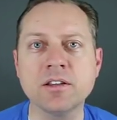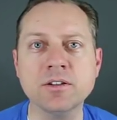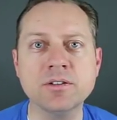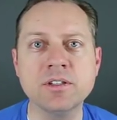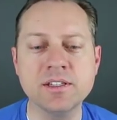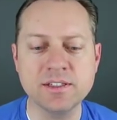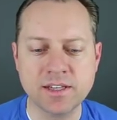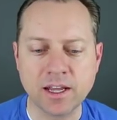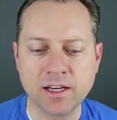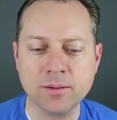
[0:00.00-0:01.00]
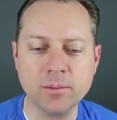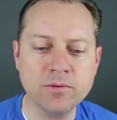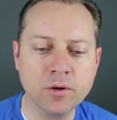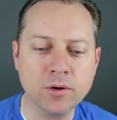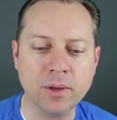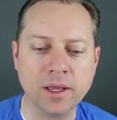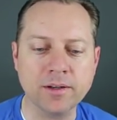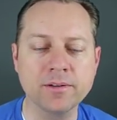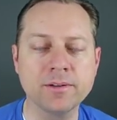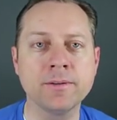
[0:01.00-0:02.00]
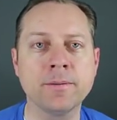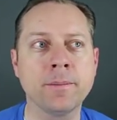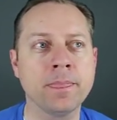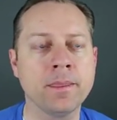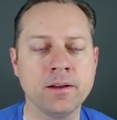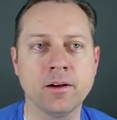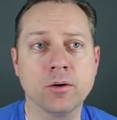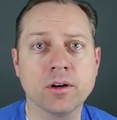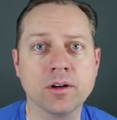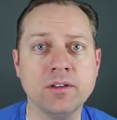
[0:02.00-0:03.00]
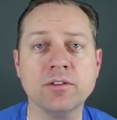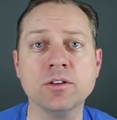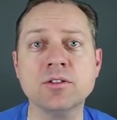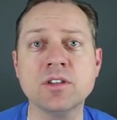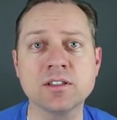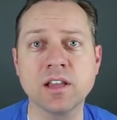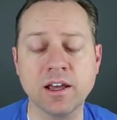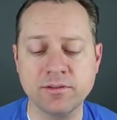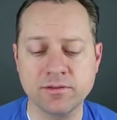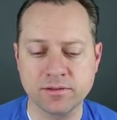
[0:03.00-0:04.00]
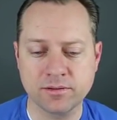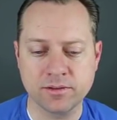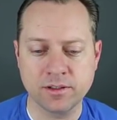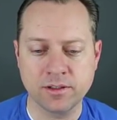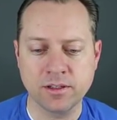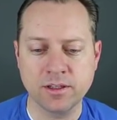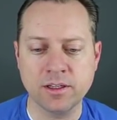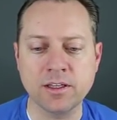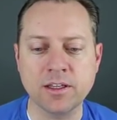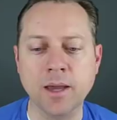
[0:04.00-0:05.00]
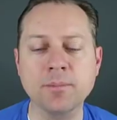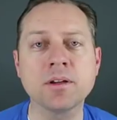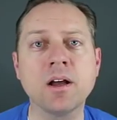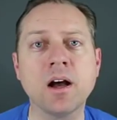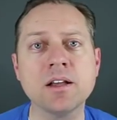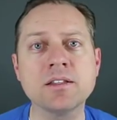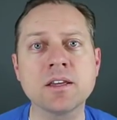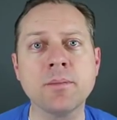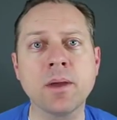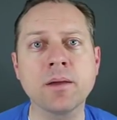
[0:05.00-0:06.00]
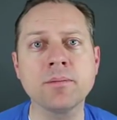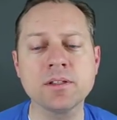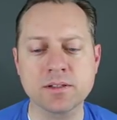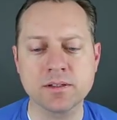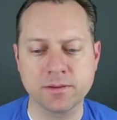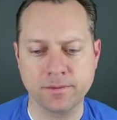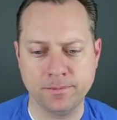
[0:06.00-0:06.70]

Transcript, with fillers: to lose his standing before men or even lose his life. He kept God's commandments.